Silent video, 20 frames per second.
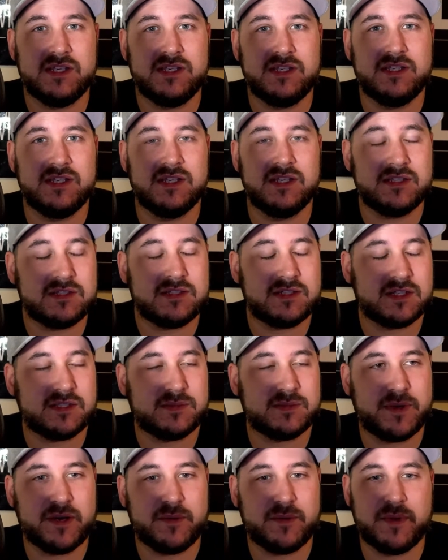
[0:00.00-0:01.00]
yeast
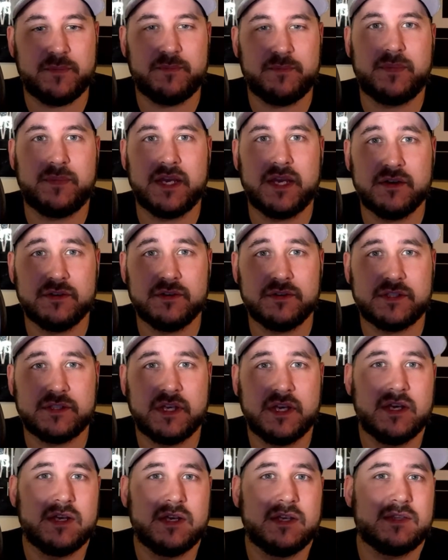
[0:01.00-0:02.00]
experiment beers,
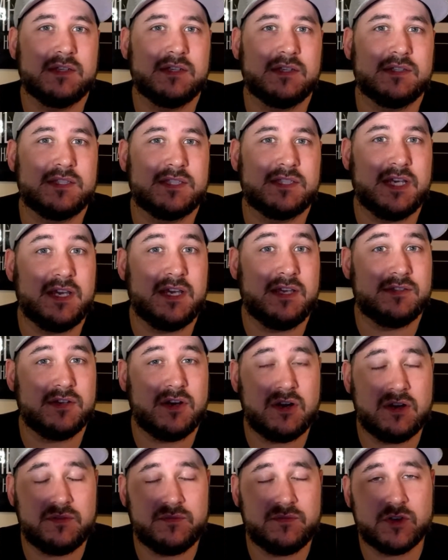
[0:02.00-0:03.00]
the
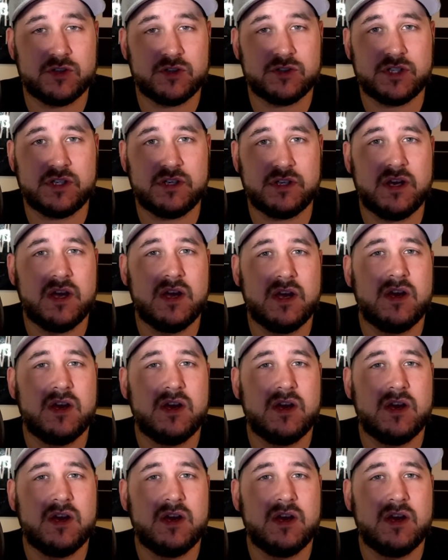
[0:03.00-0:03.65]
Saison version.